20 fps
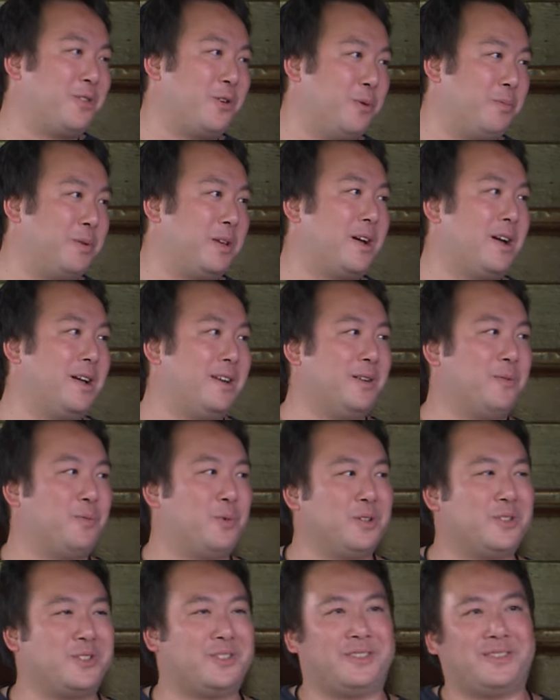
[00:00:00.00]
though, behind it
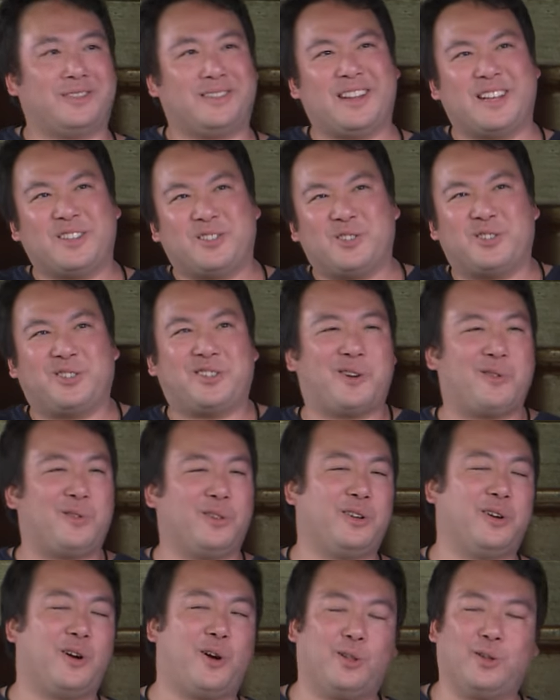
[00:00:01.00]
wasn't
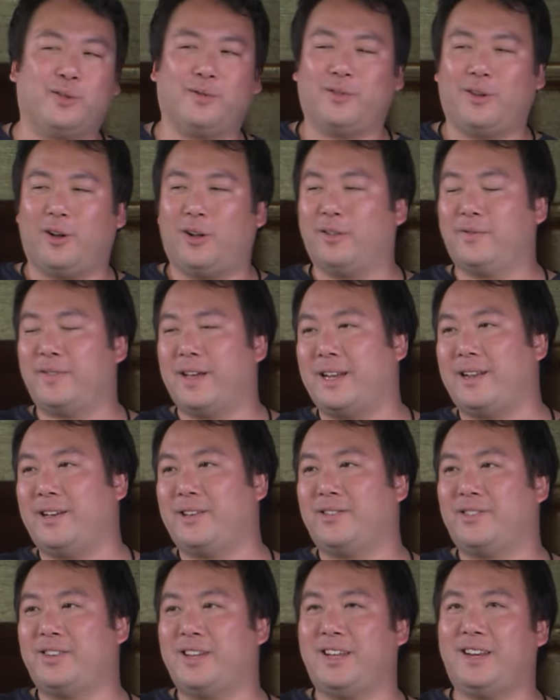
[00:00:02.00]
necessarily all that I
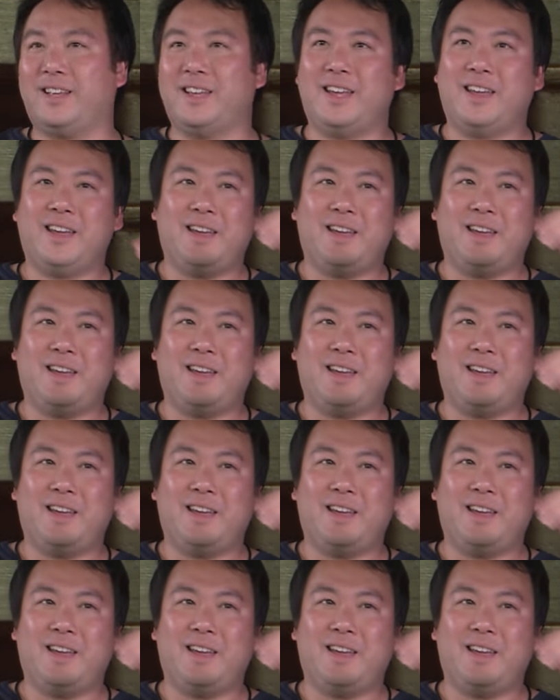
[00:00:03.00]
said.